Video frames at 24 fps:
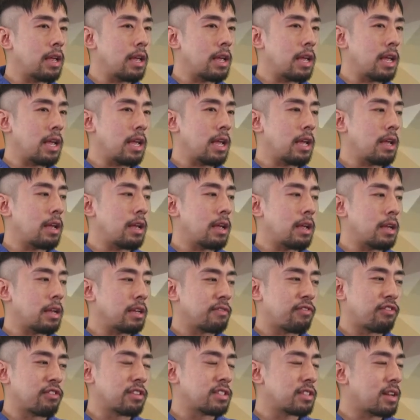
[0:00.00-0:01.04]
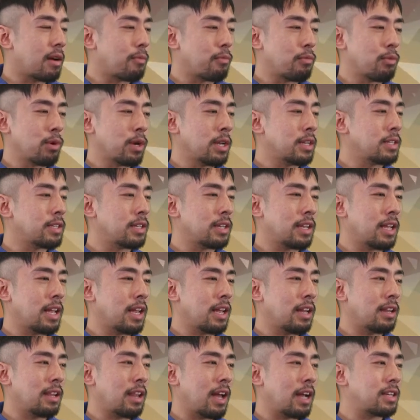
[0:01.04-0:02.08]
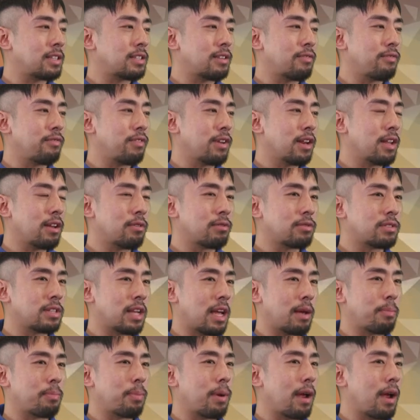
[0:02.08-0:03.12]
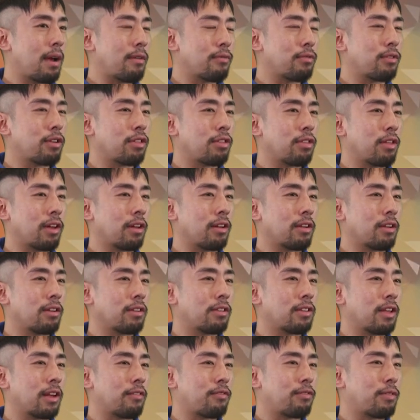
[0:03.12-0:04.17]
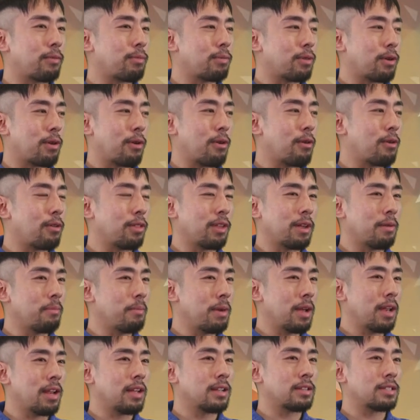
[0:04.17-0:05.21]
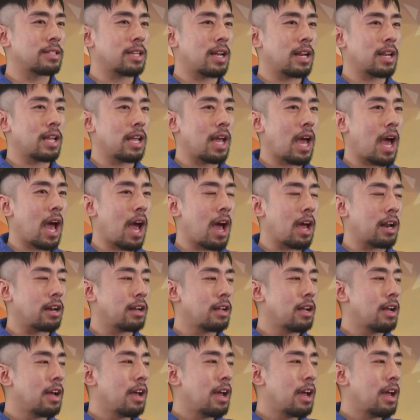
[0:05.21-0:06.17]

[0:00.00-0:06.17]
he, he for some reason he liked to videotape everything like from the early meetings that he had